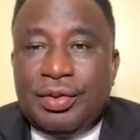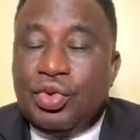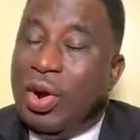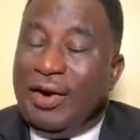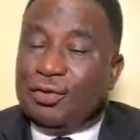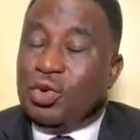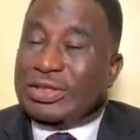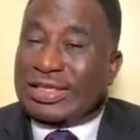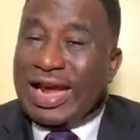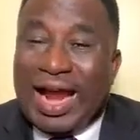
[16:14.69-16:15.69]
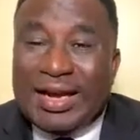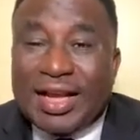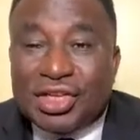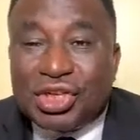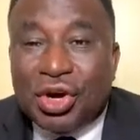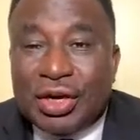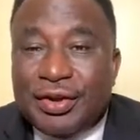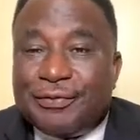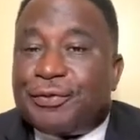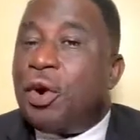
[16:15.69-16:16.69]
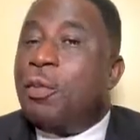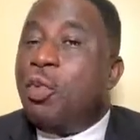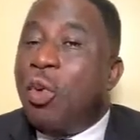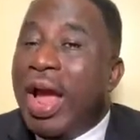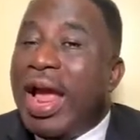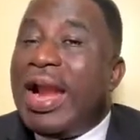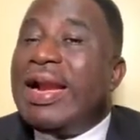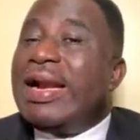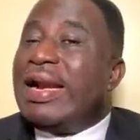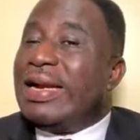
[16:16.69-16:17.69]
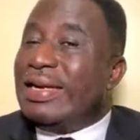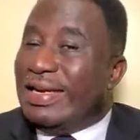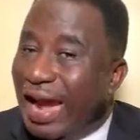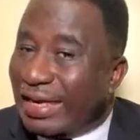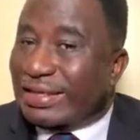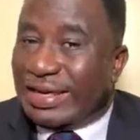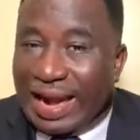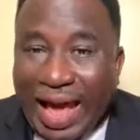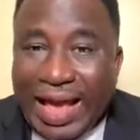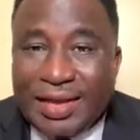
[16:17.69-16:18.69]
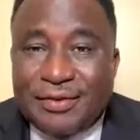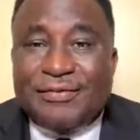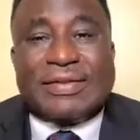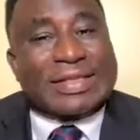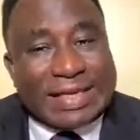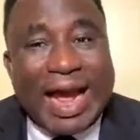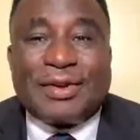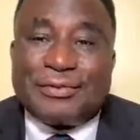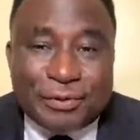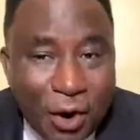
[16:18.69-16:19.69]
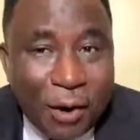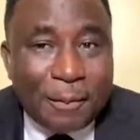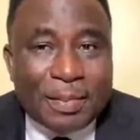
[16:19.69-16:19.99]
you have to start the journey from where that life starts from.